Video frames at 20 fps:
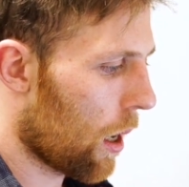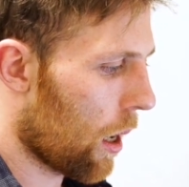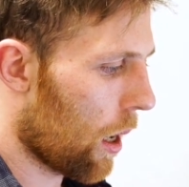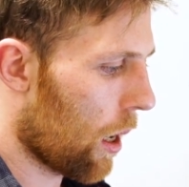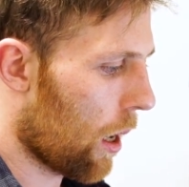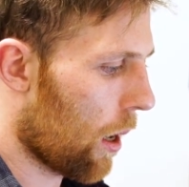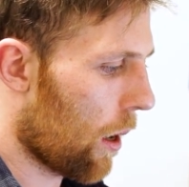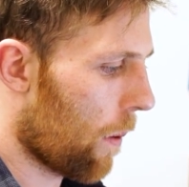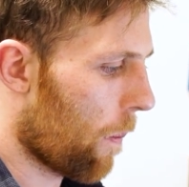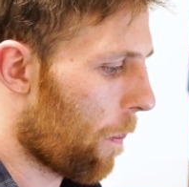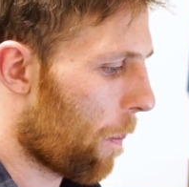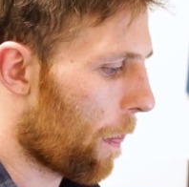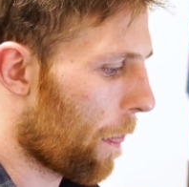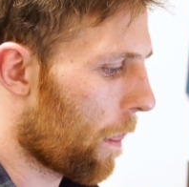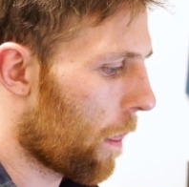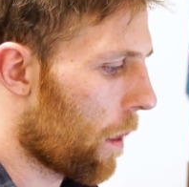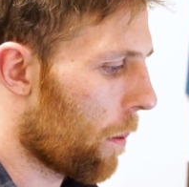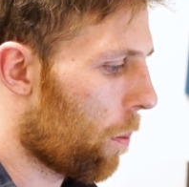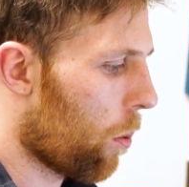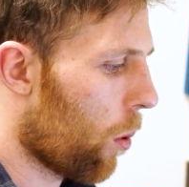Um,
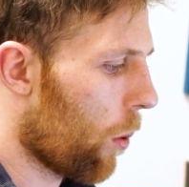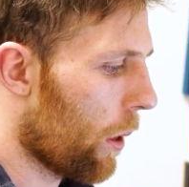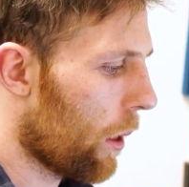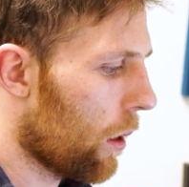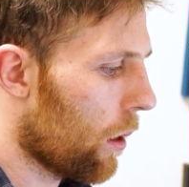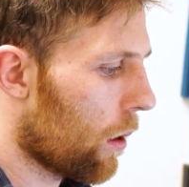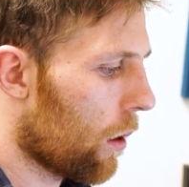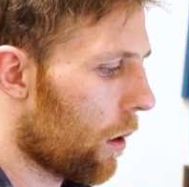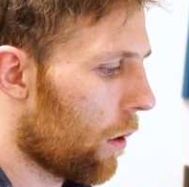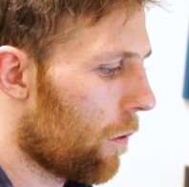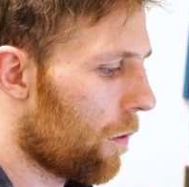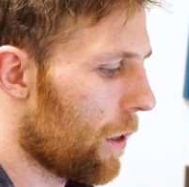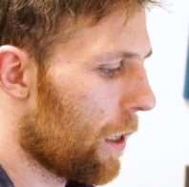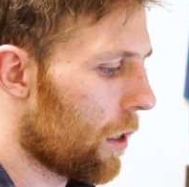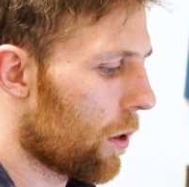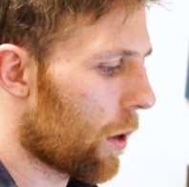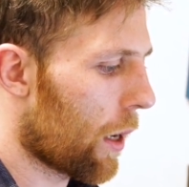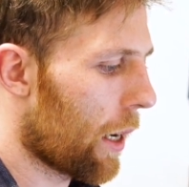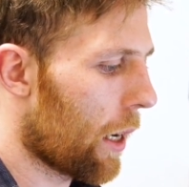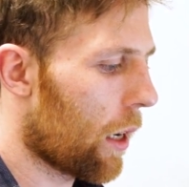the point of
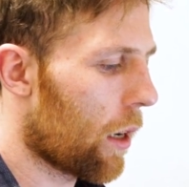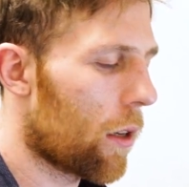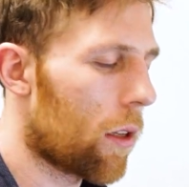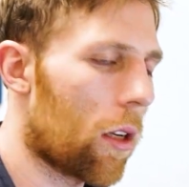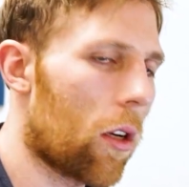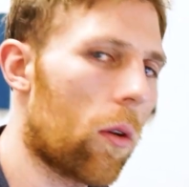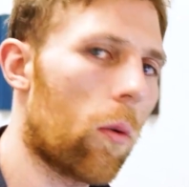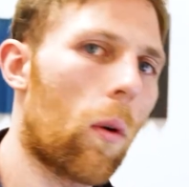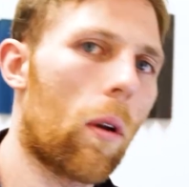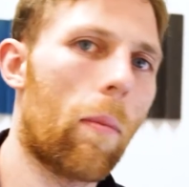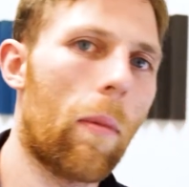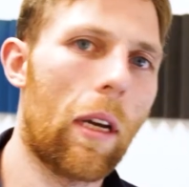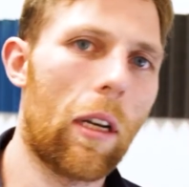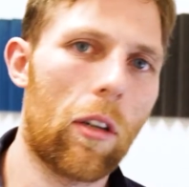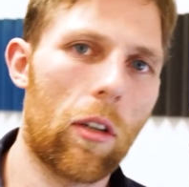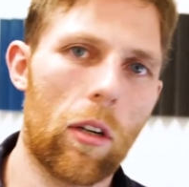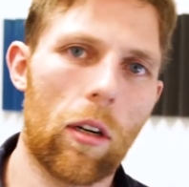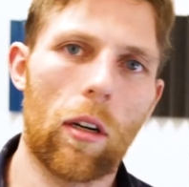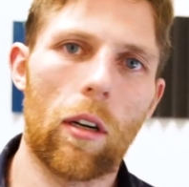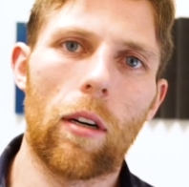these right here is I just want to make
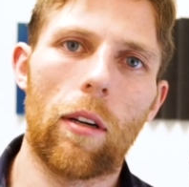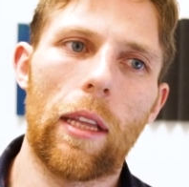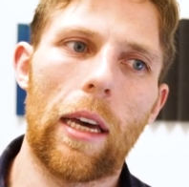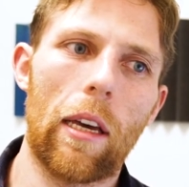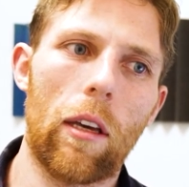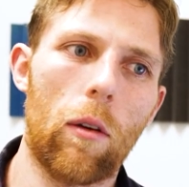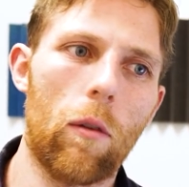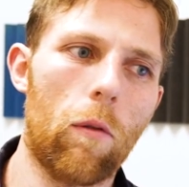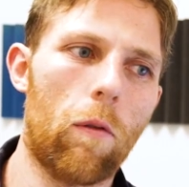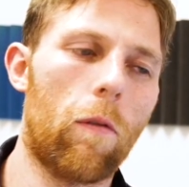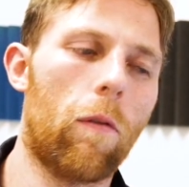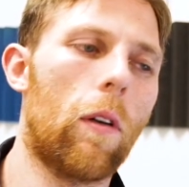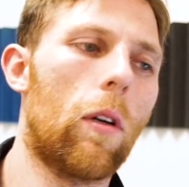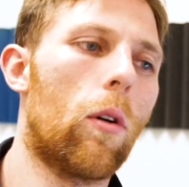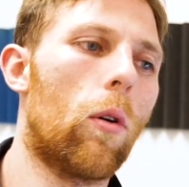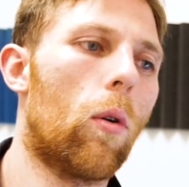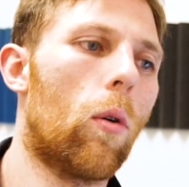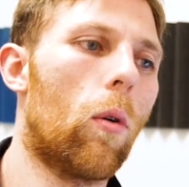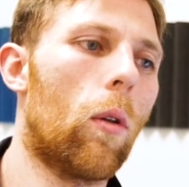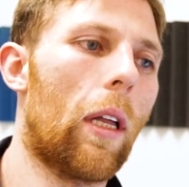sure that you
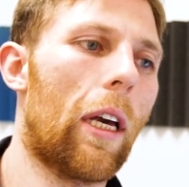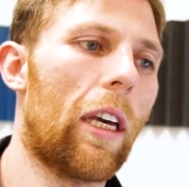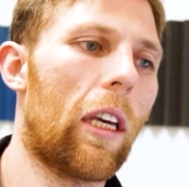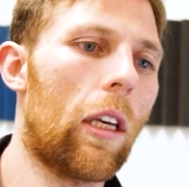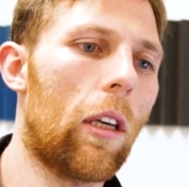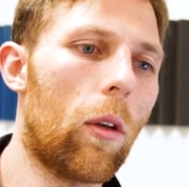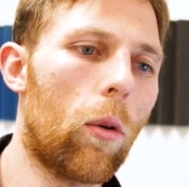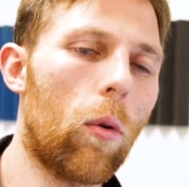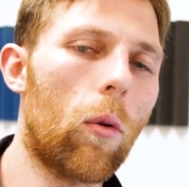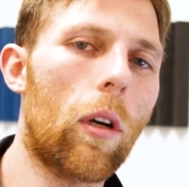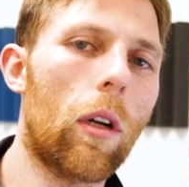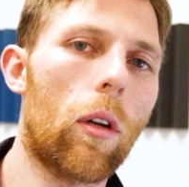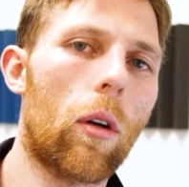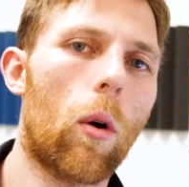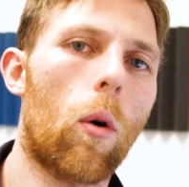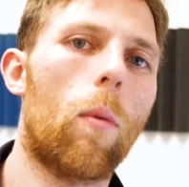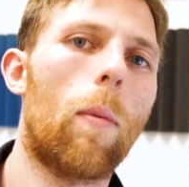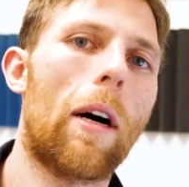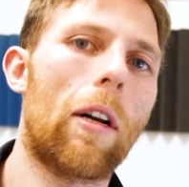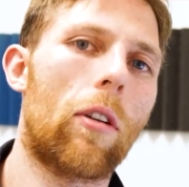feel like you can
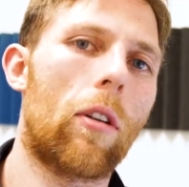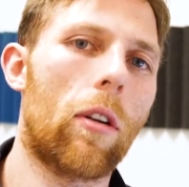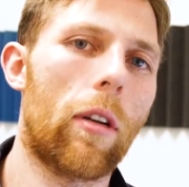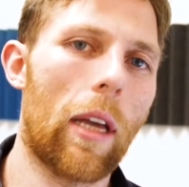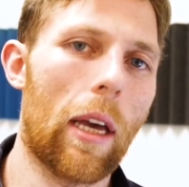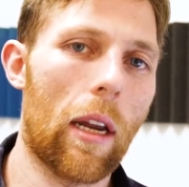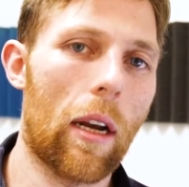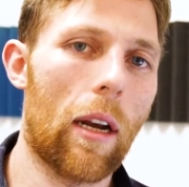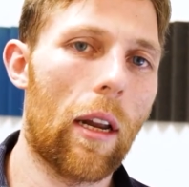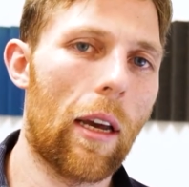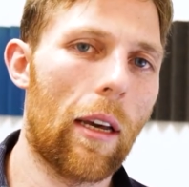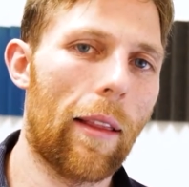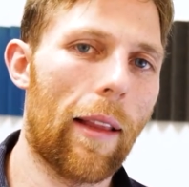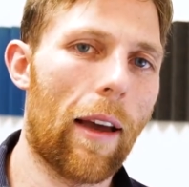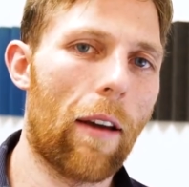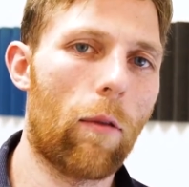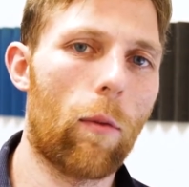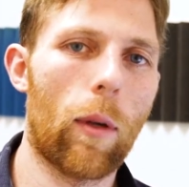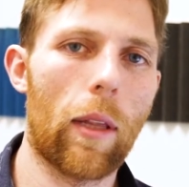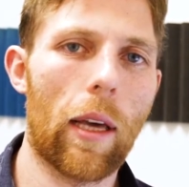go about your day-to-day
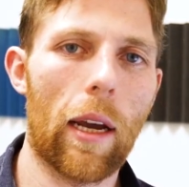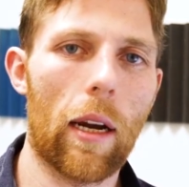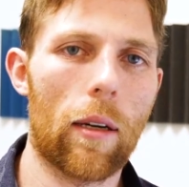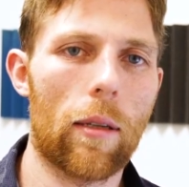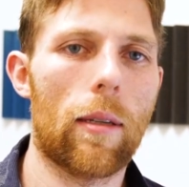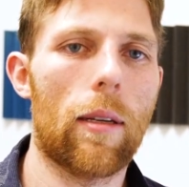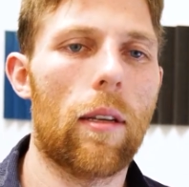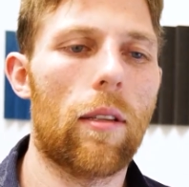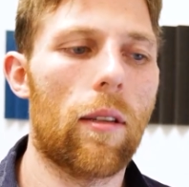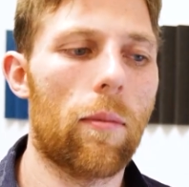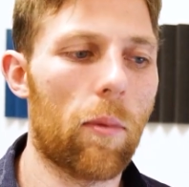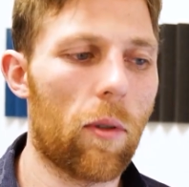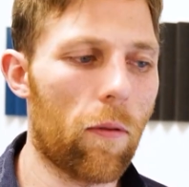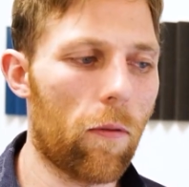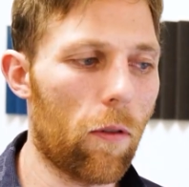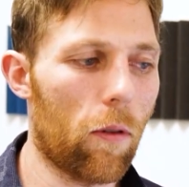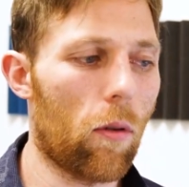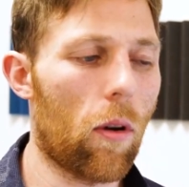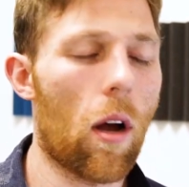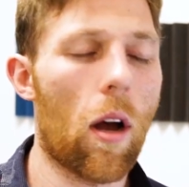life with hair systems and
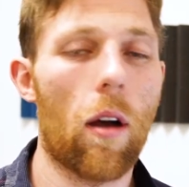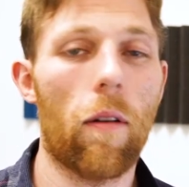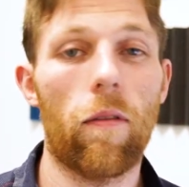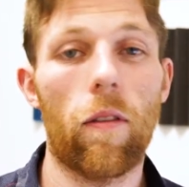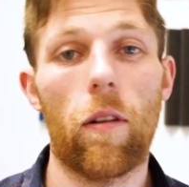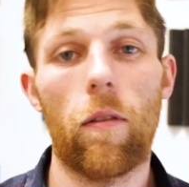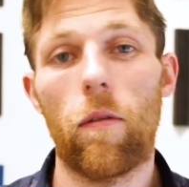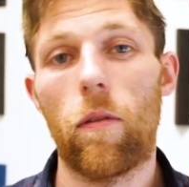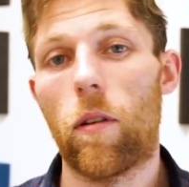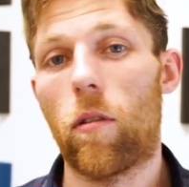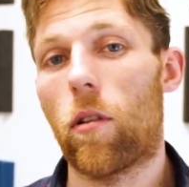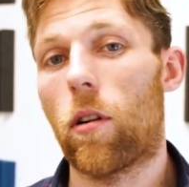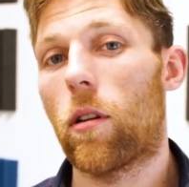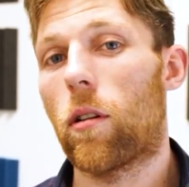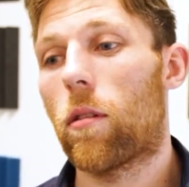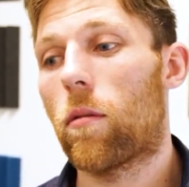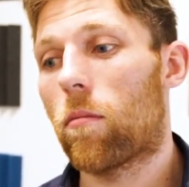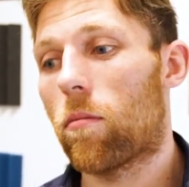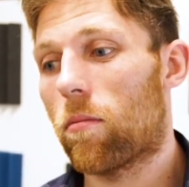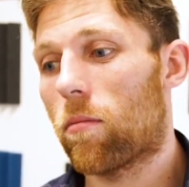feel confident, feel
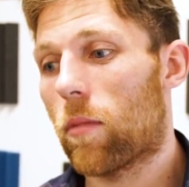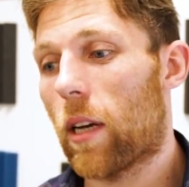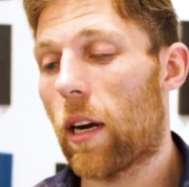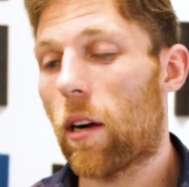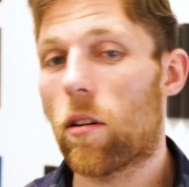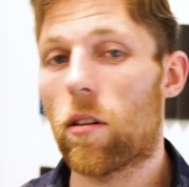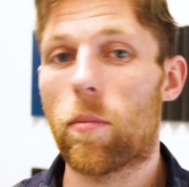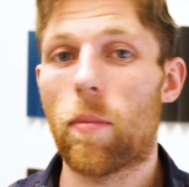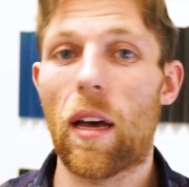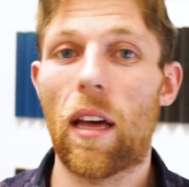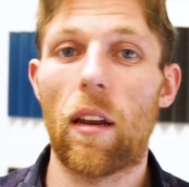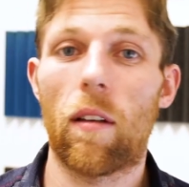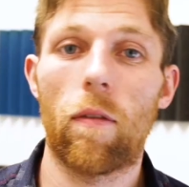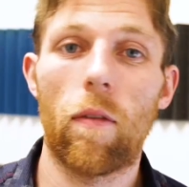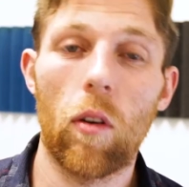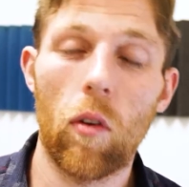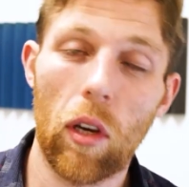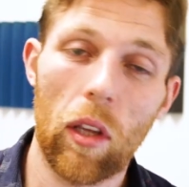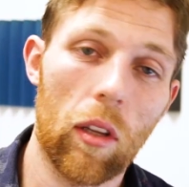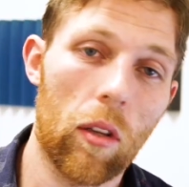charismatic,
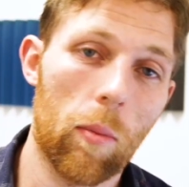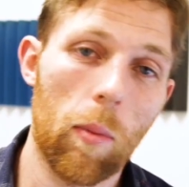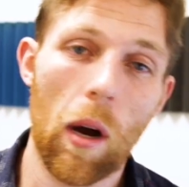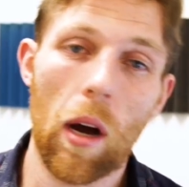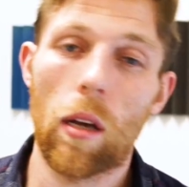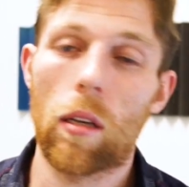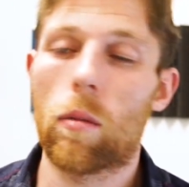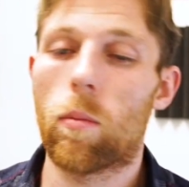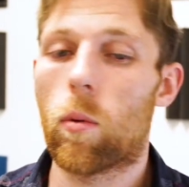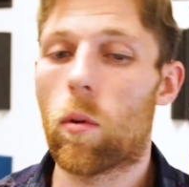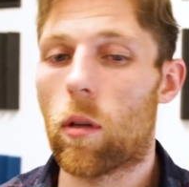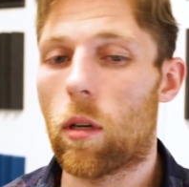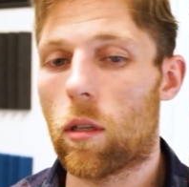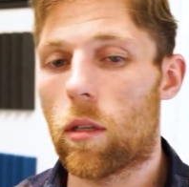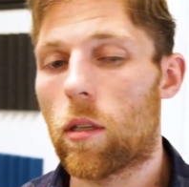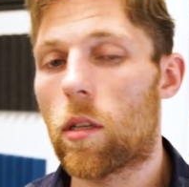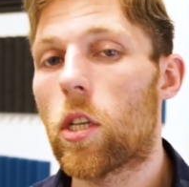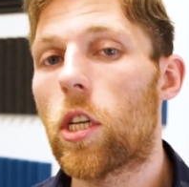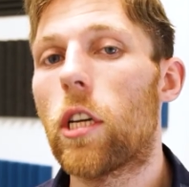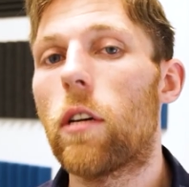feel like it's possible and
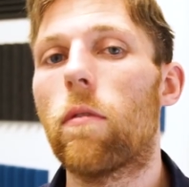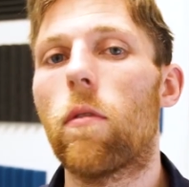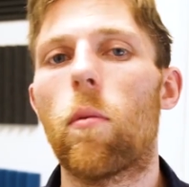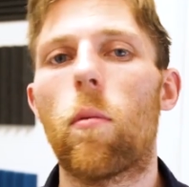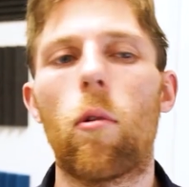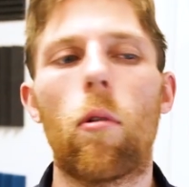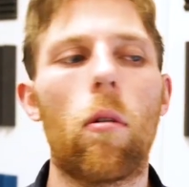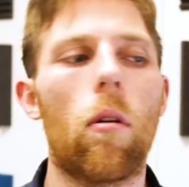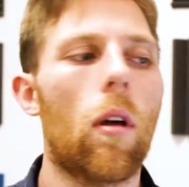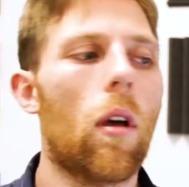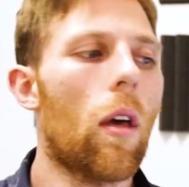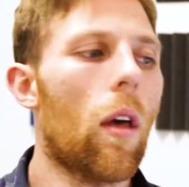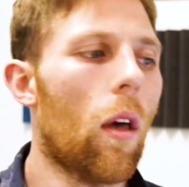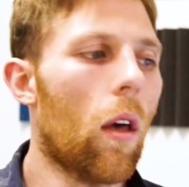it's achievable.